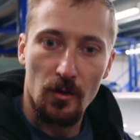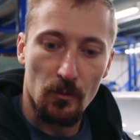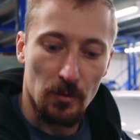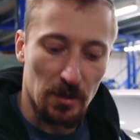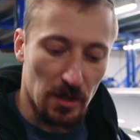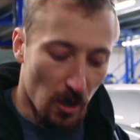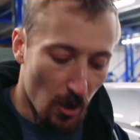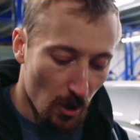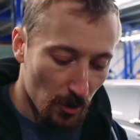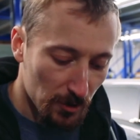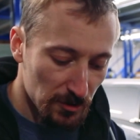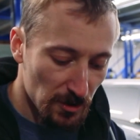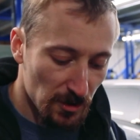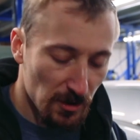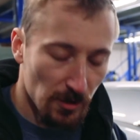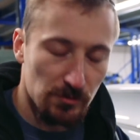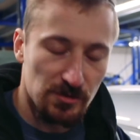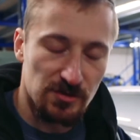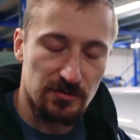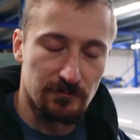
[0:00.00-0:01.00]
We are going to
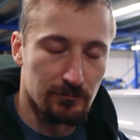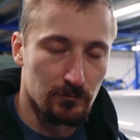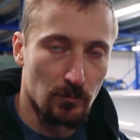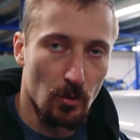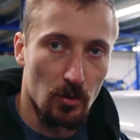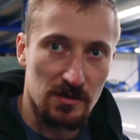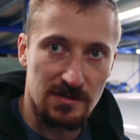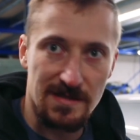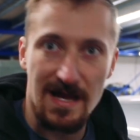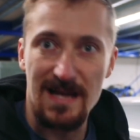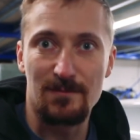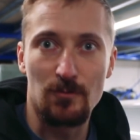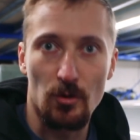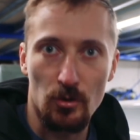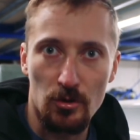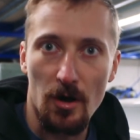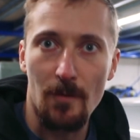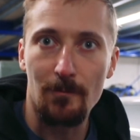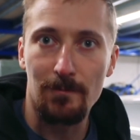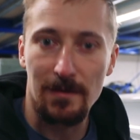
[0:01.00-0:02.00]
do some slightly
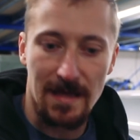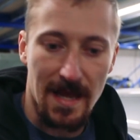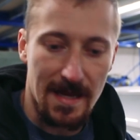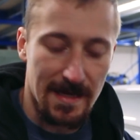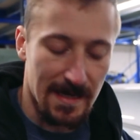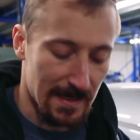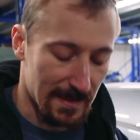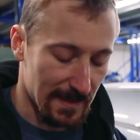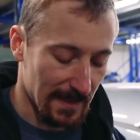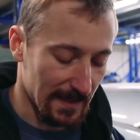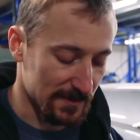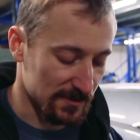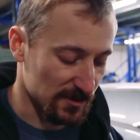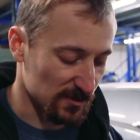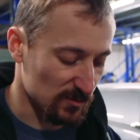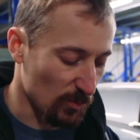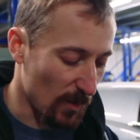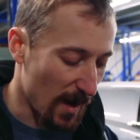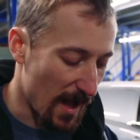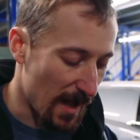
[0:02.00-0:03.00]
more complicated things
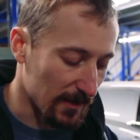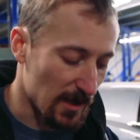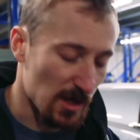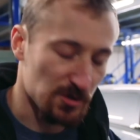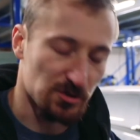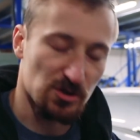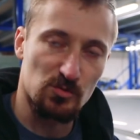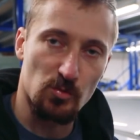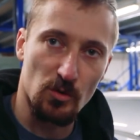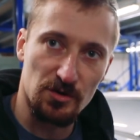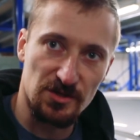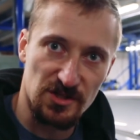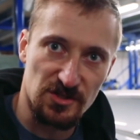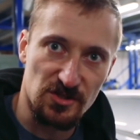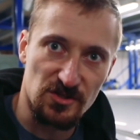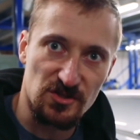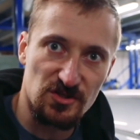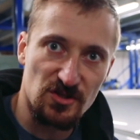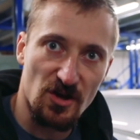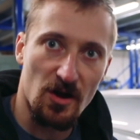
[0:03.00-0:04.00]
as well. I just wanted
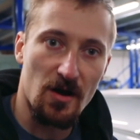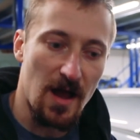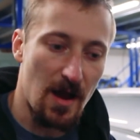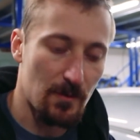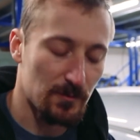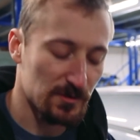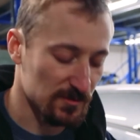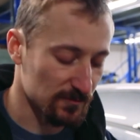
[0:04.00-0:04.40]
to start out with